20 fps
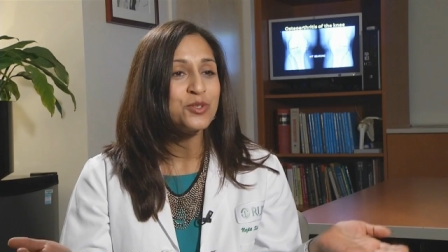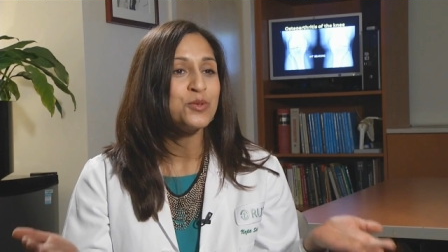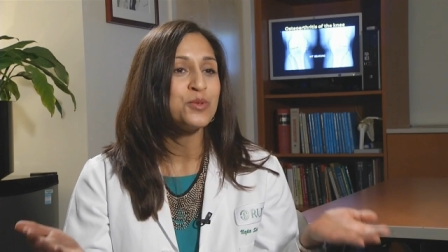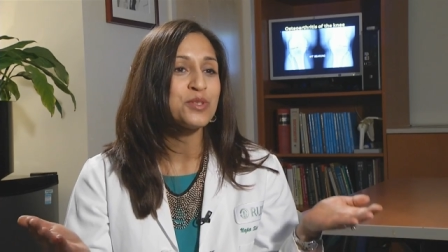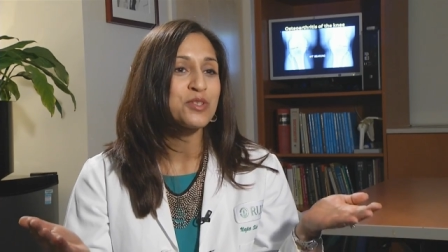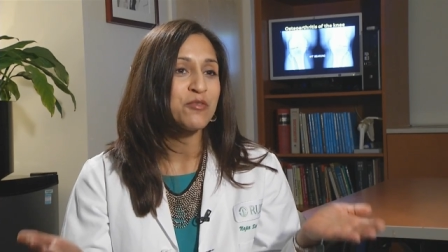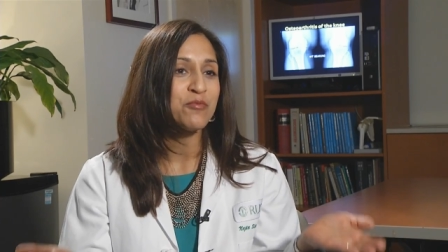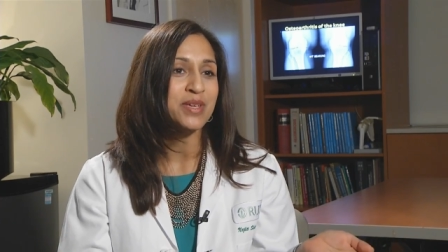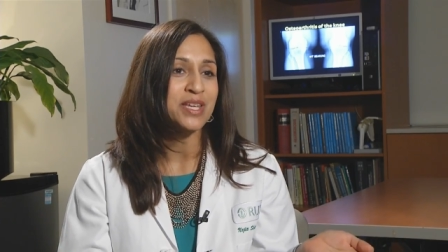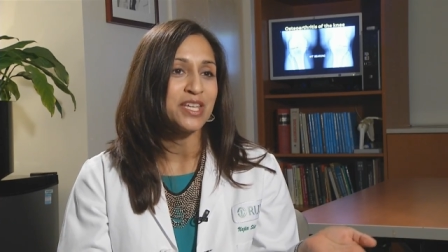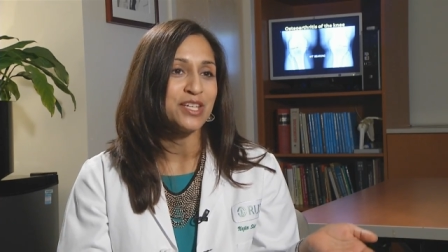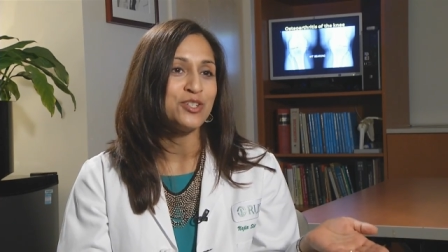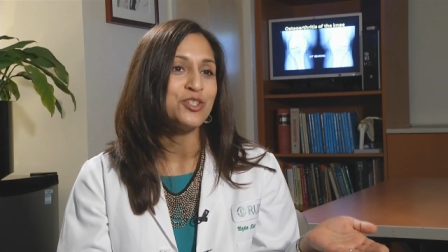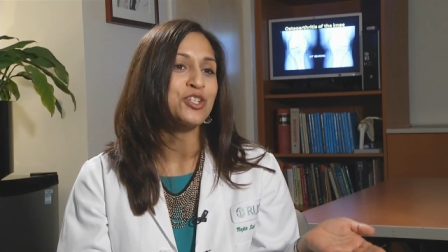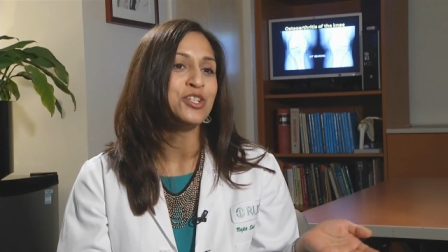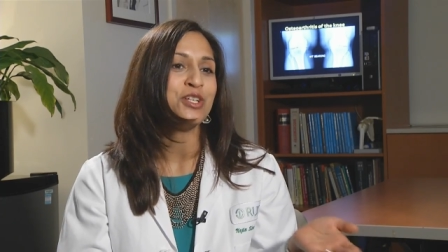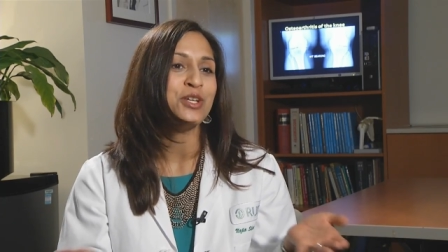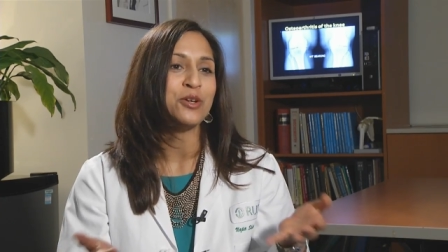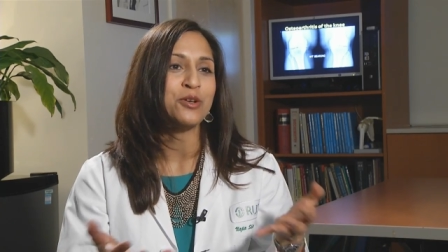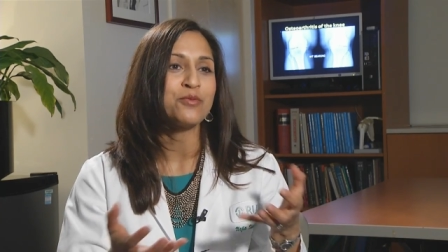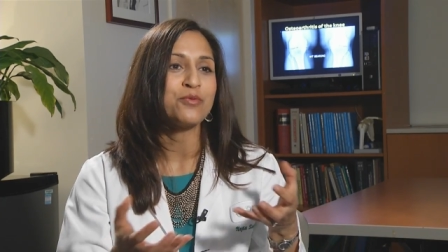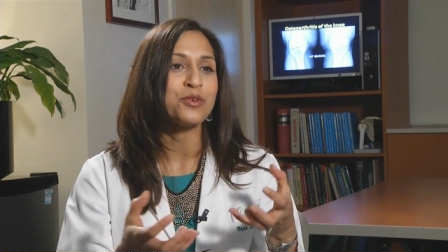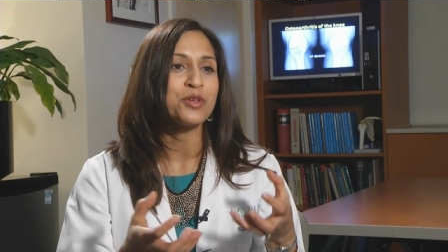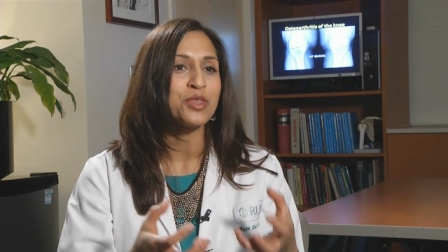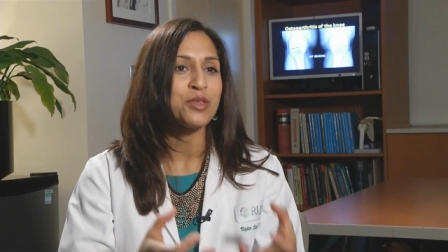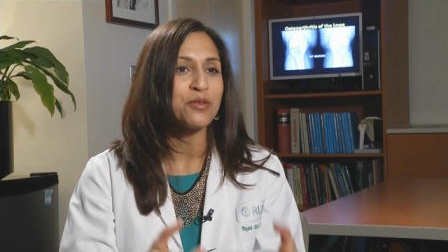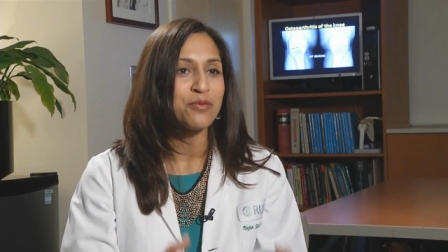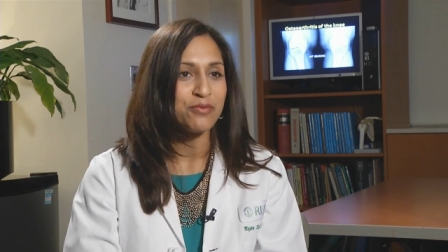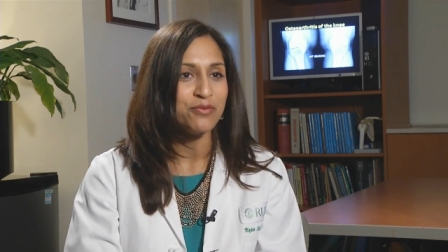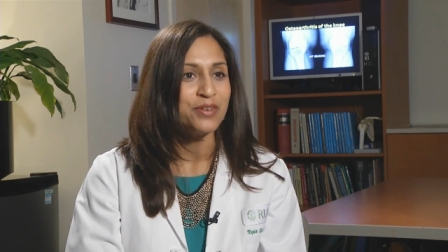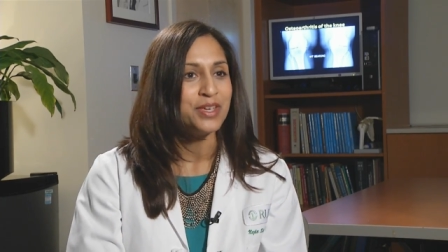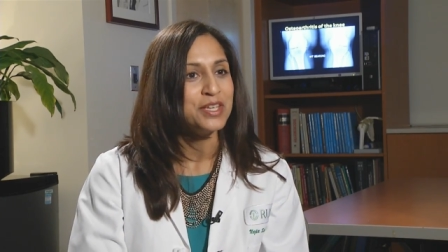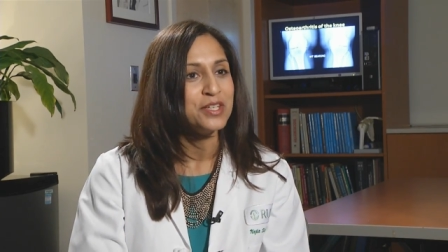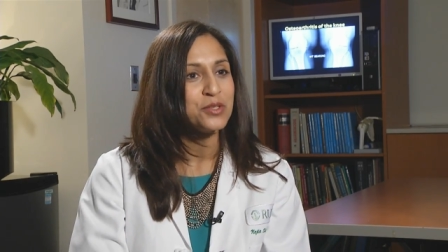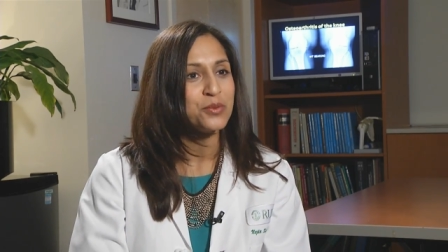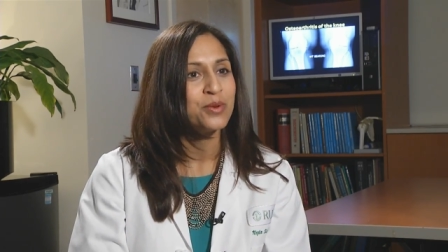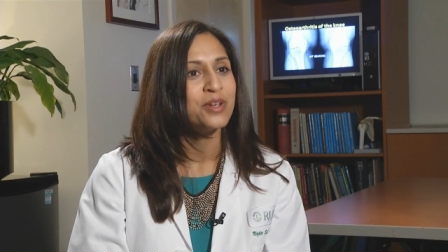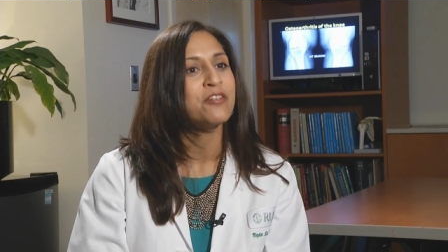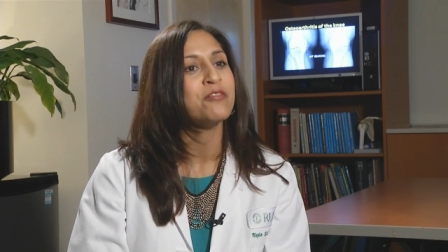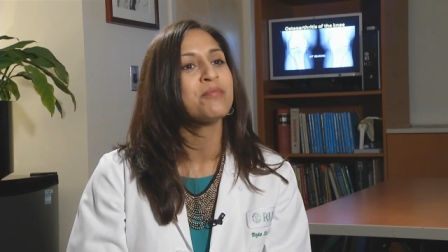shoes have been engineered for the feet.
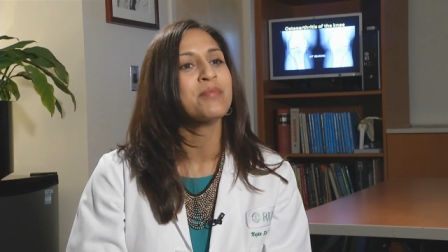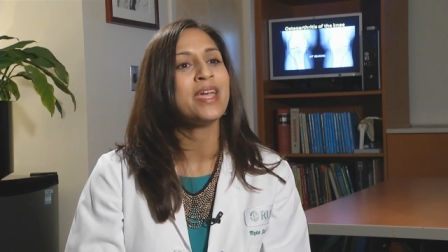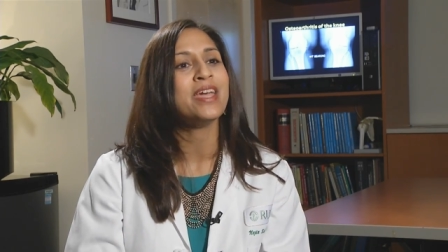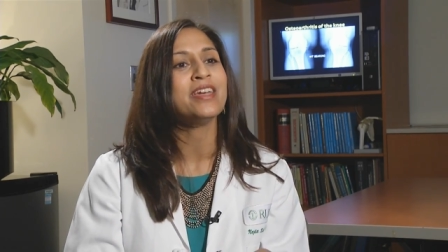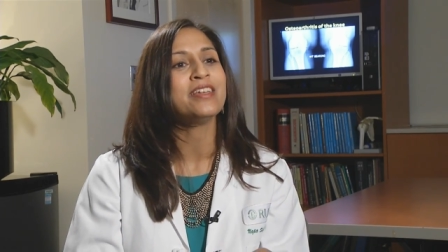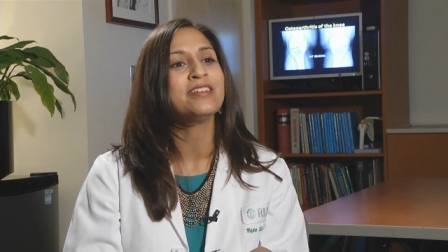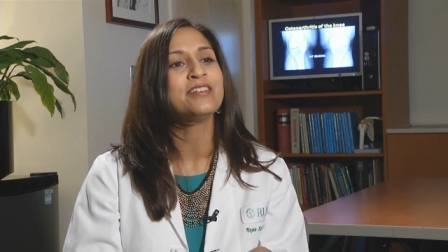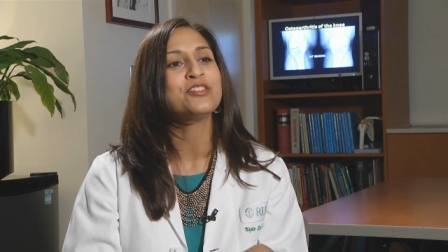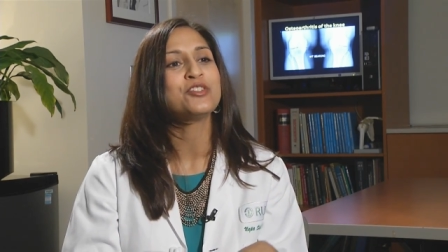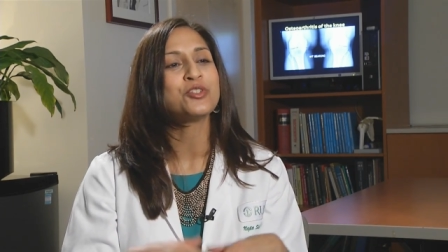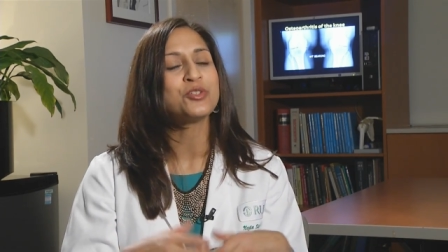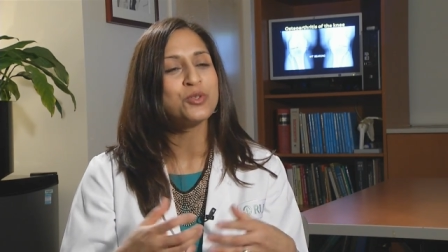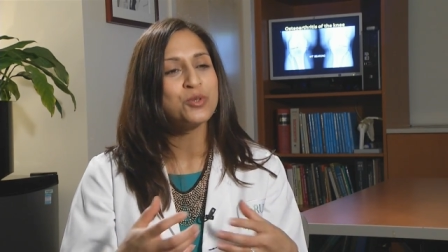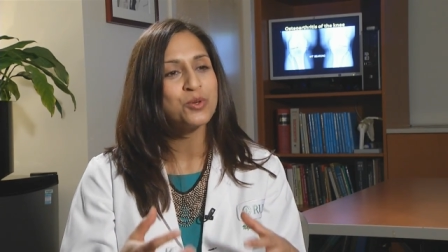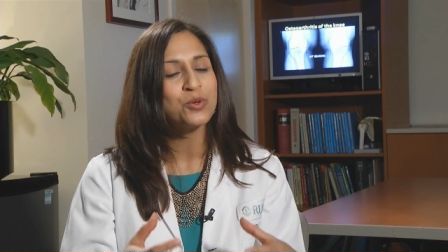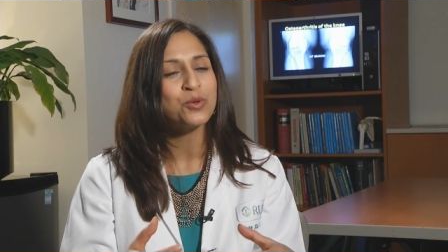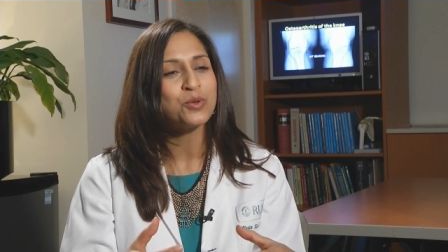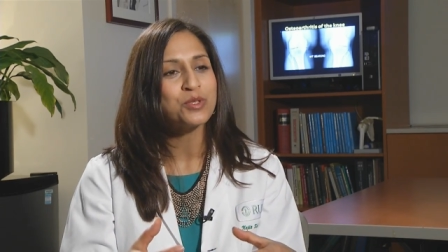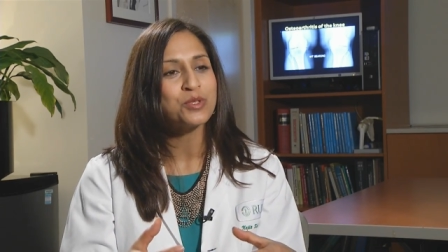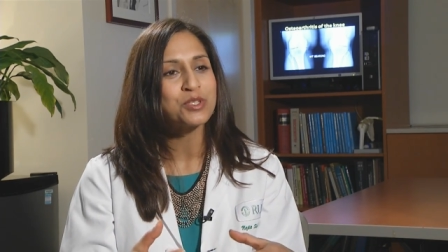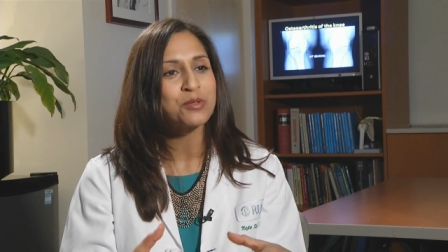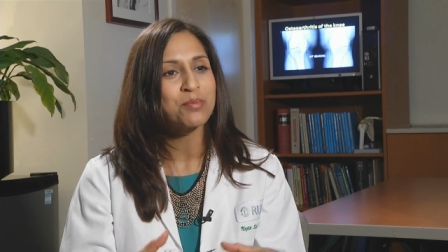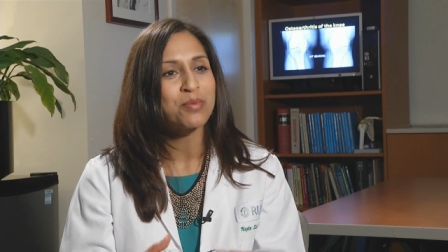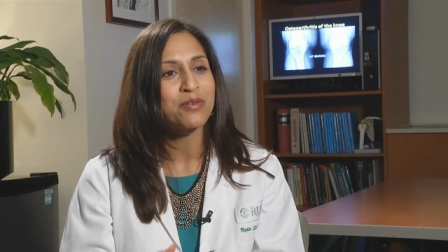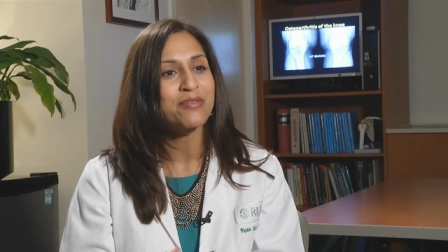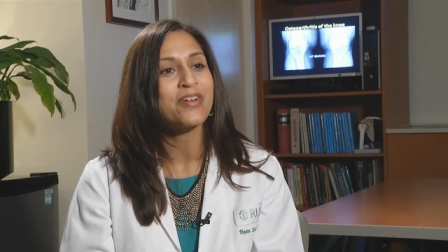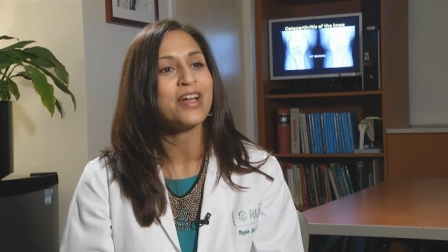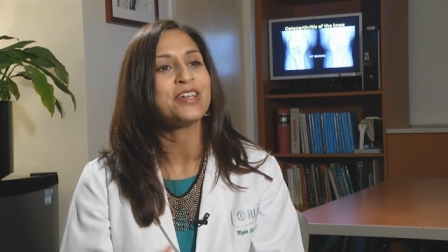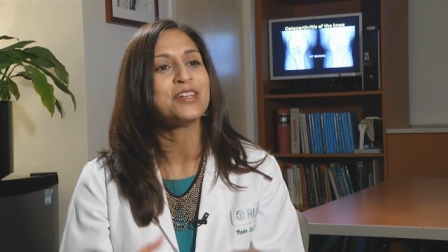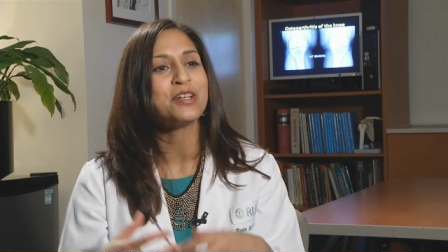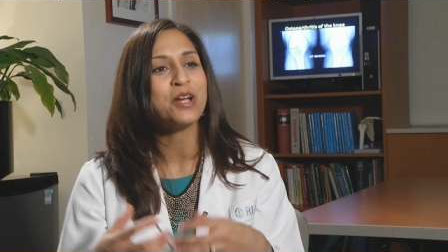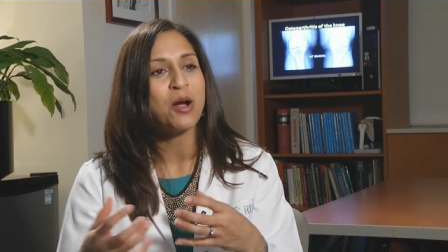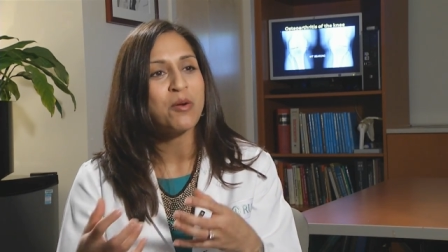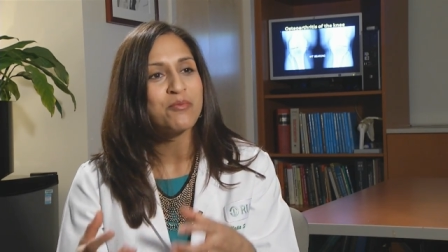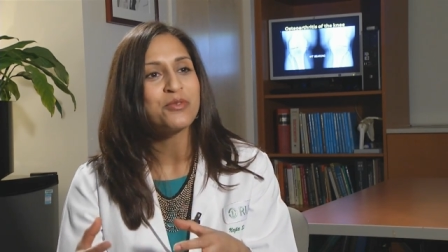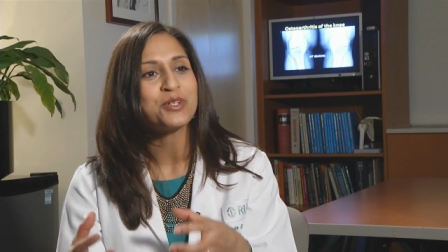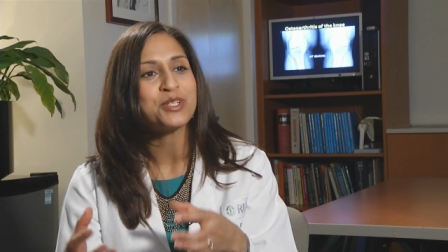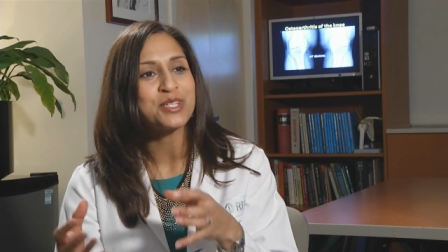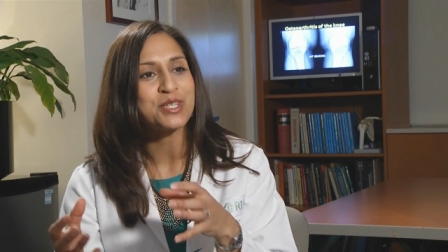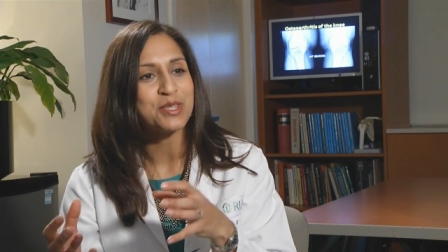We have made shoes to provide
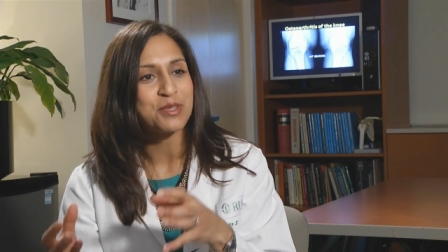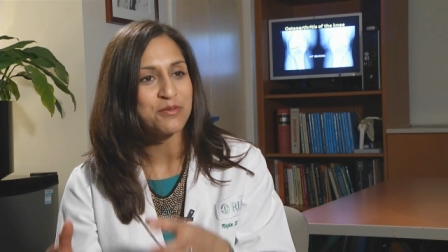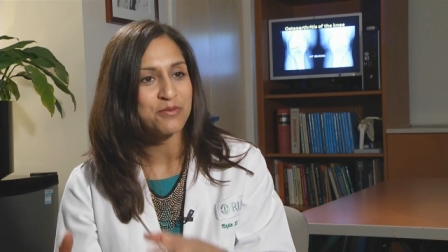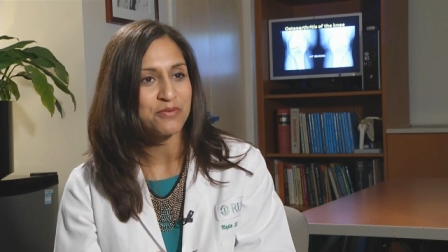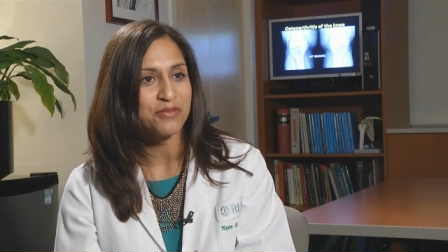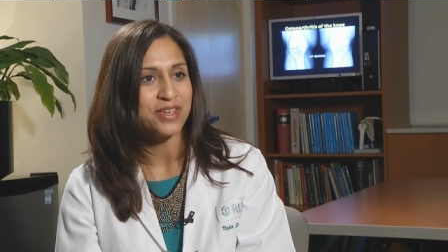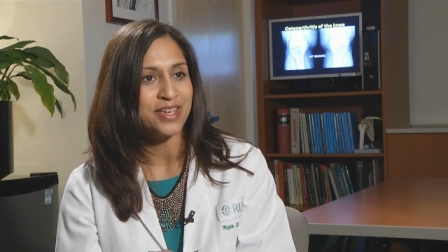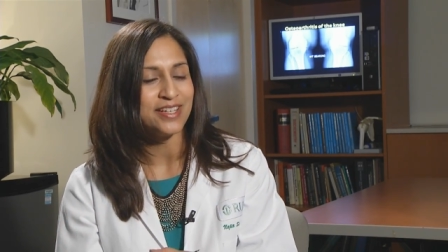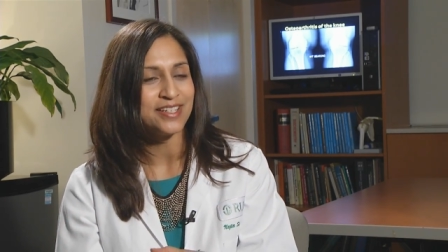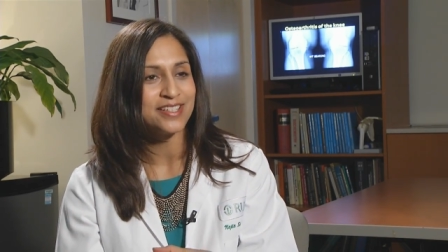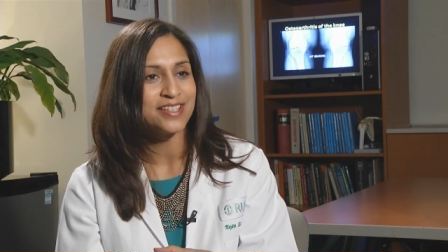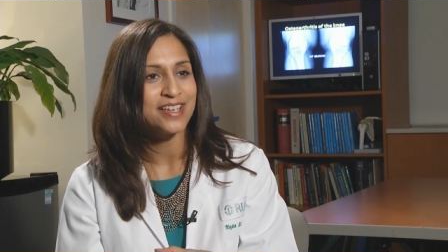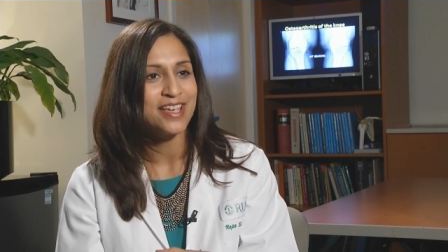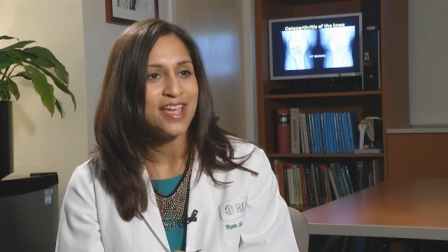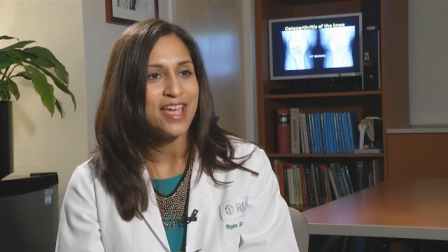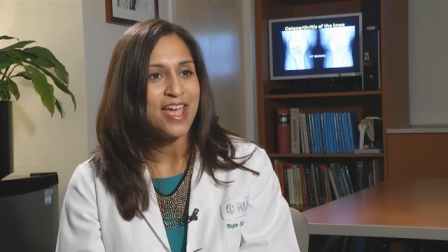comfort to the feet.